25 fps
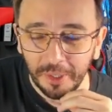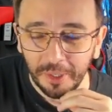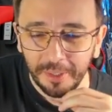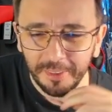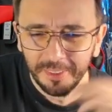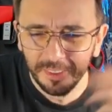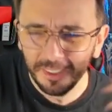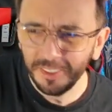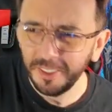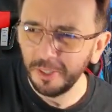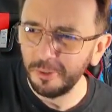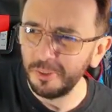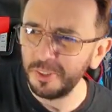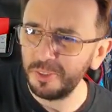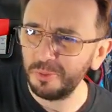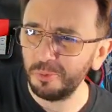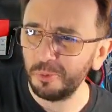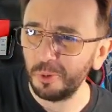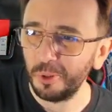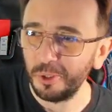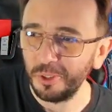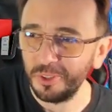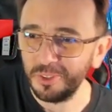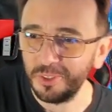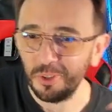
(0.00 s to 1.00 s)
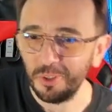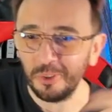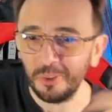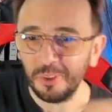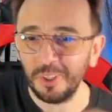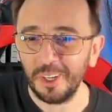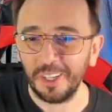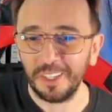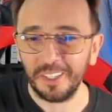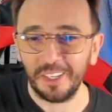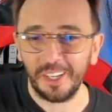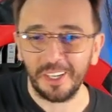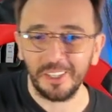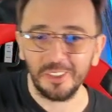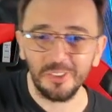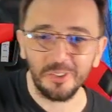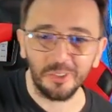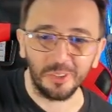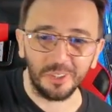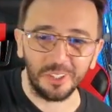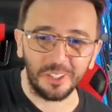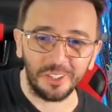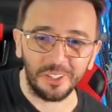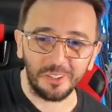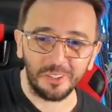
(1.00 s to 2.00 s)
I think there is worst online
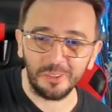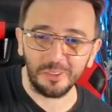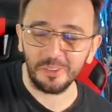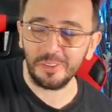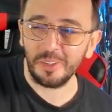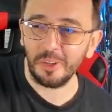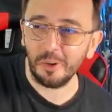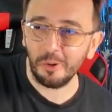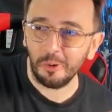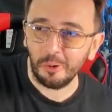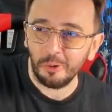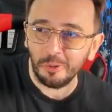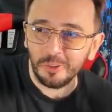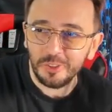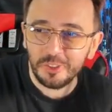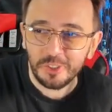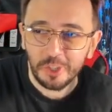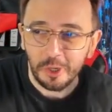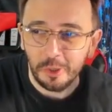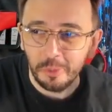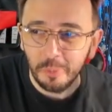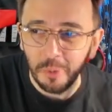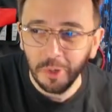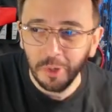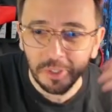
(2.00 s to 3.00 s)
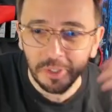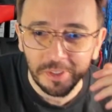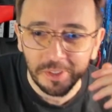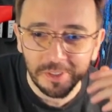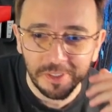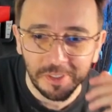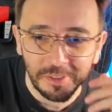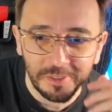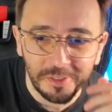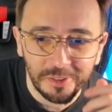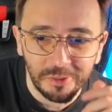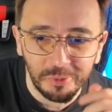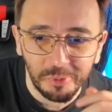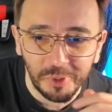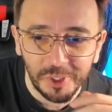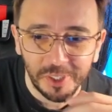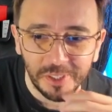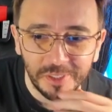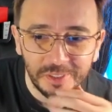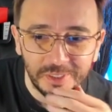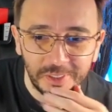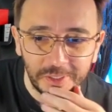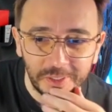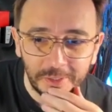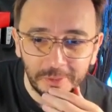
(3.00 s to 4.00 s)
actually. They are all Germans and
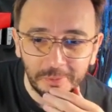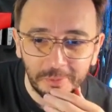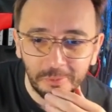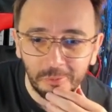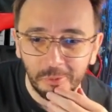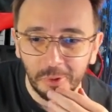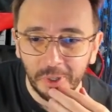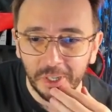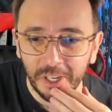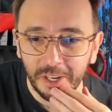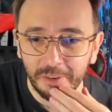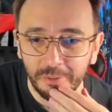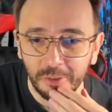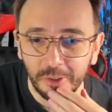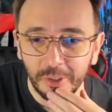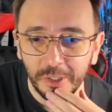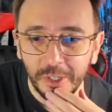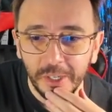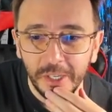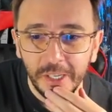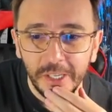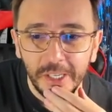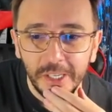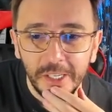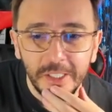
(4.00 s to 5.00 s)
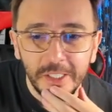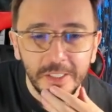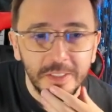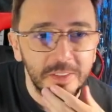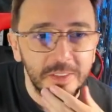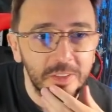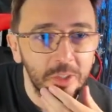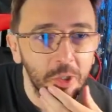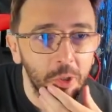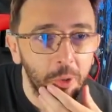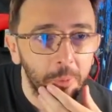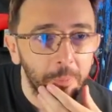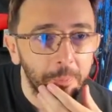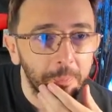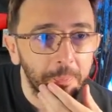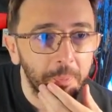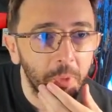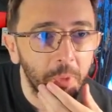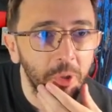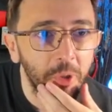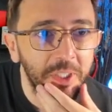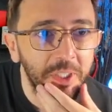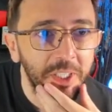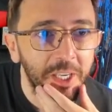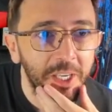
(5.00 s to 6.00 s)
Swiss and whatever. So,
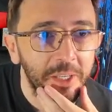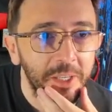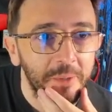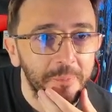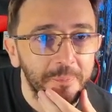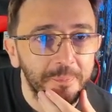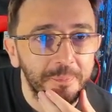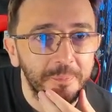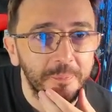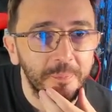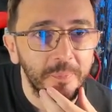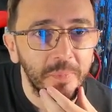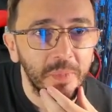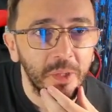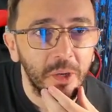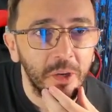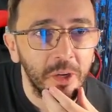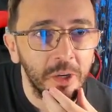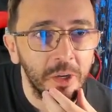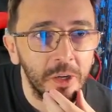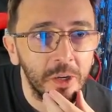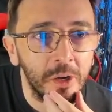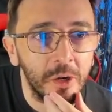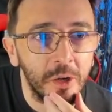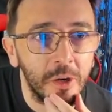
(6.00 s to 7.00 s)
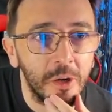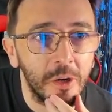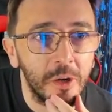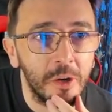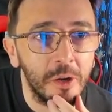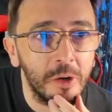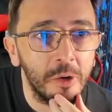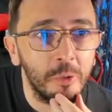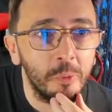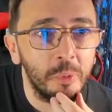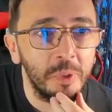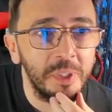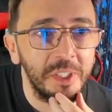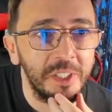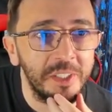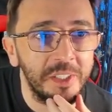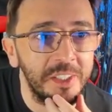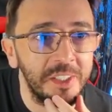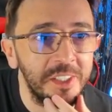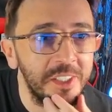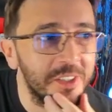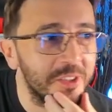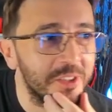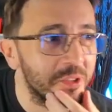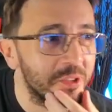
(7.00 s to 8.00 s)
okay. Uh, we
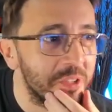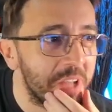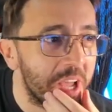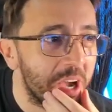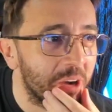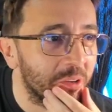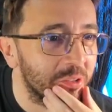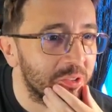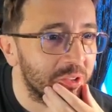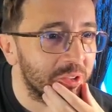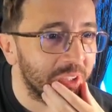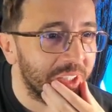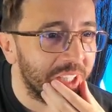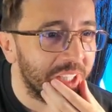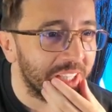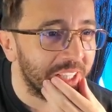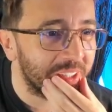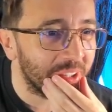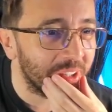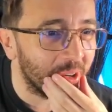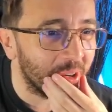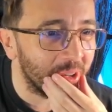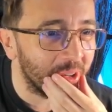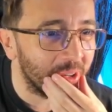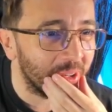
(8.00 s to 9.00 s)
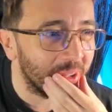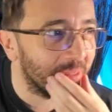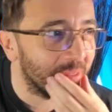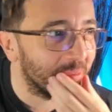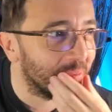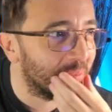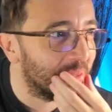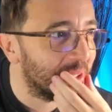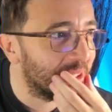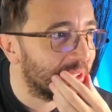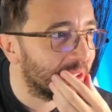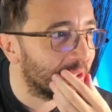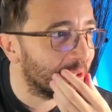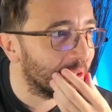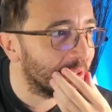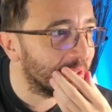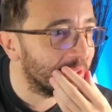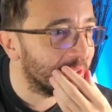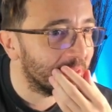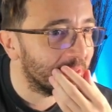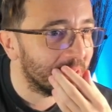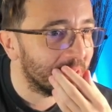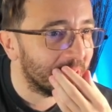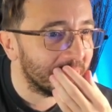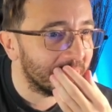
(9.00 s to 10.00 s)
need now to get our
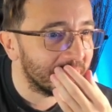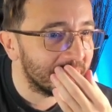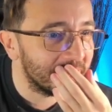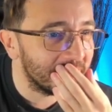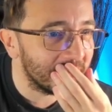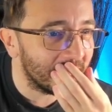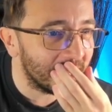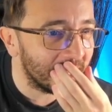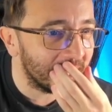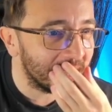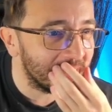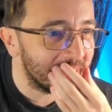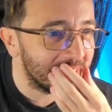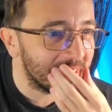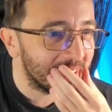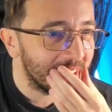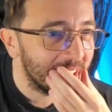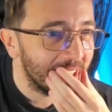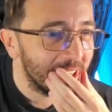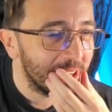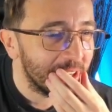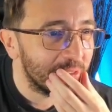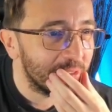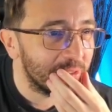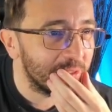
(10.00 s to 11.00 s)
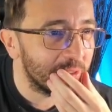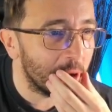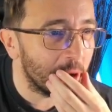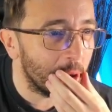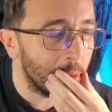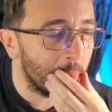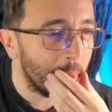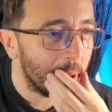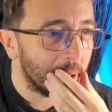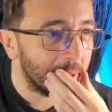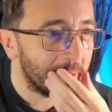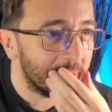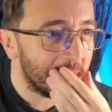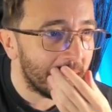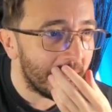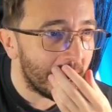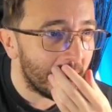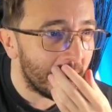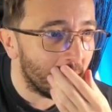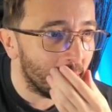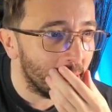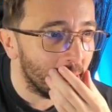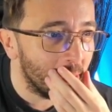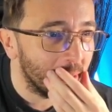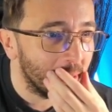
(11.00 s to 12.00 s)
Bitcoin chart from
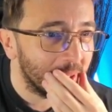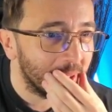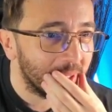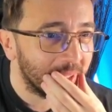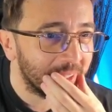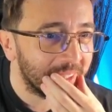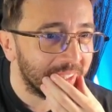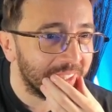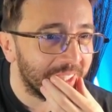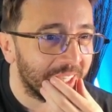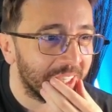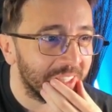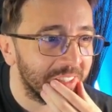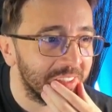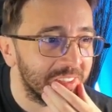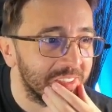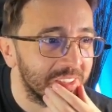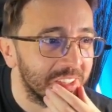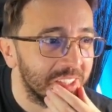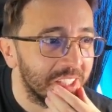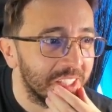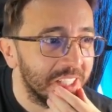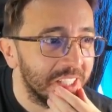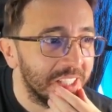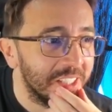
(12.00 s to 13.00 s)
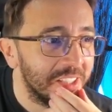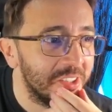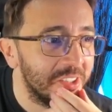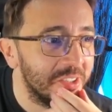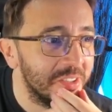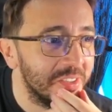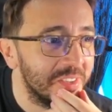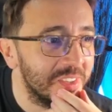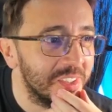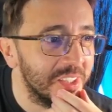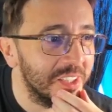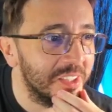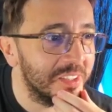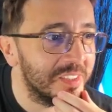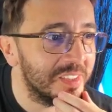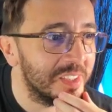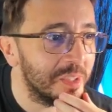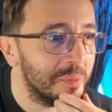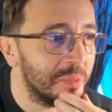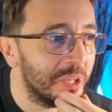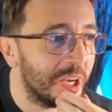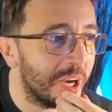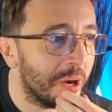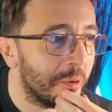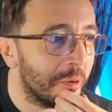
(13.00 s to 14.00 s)
now. And guys, do you see the
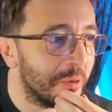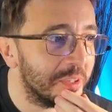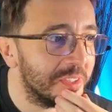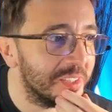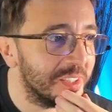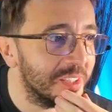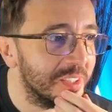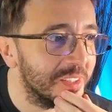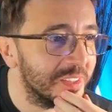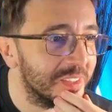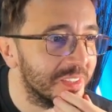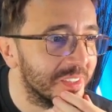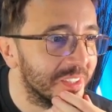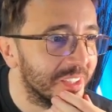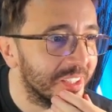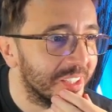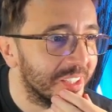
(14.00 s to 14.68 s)
similarities?